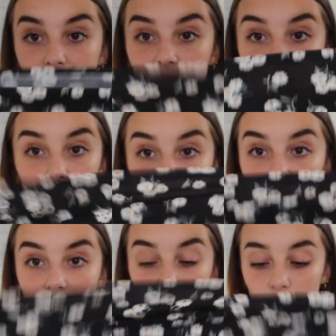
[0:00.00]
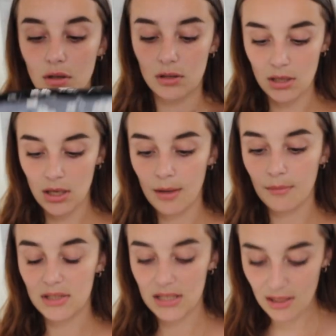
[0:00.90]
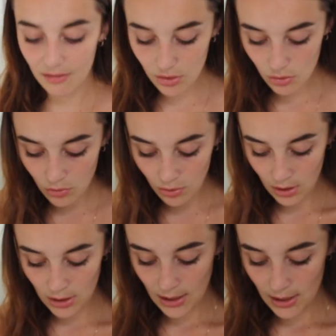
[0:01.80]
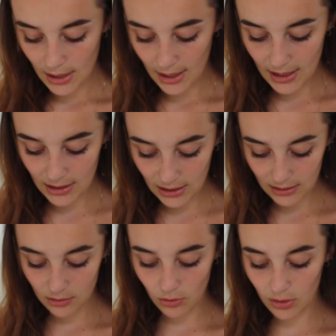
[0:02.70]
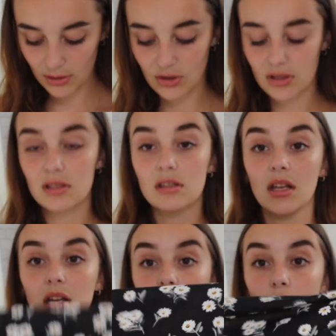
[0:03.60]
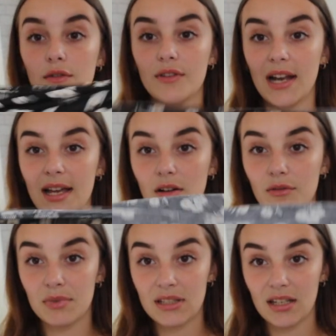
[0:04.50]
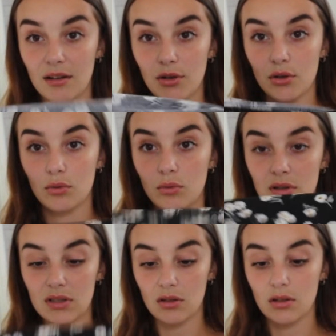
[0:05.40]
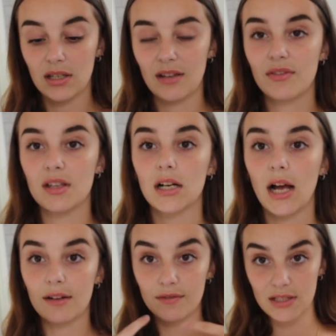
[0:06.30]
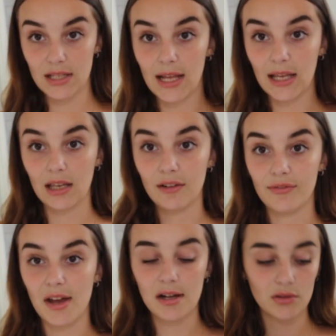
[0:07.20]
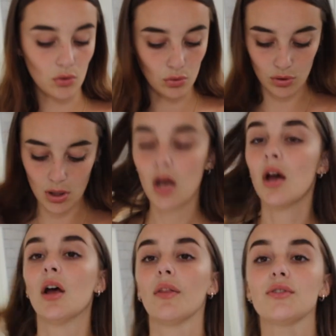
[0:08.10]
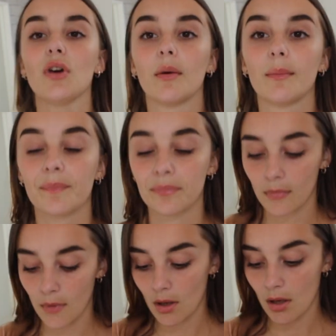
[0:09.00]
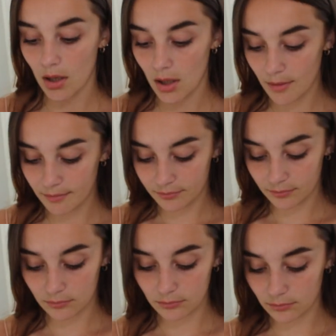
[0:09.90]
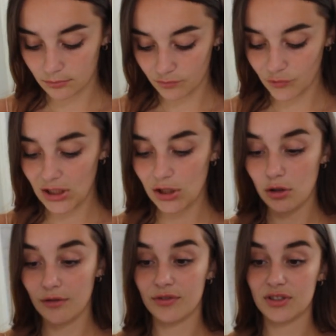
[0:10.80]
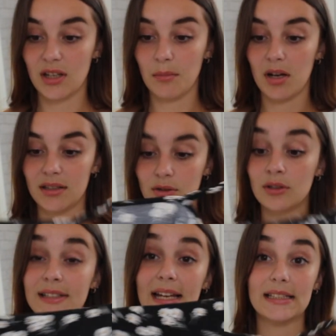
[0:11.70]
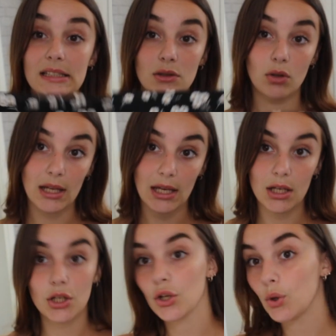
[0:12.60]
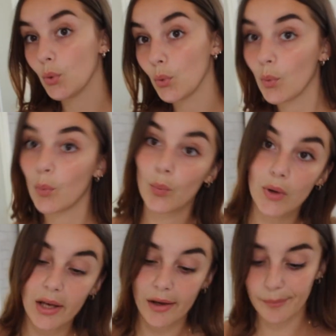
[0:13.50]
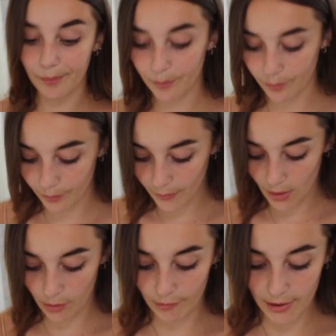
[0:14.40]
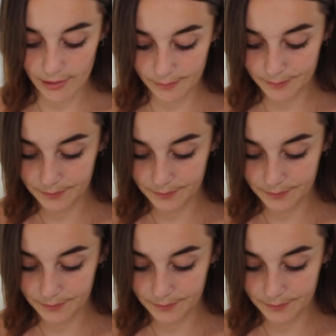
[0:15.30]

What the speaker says: Again, it's really good material. And it's got just the overlay of material to give the kind of slinky effect on the top. Really cute for summer. It's got daisies on it. Cute. Yeah. Great.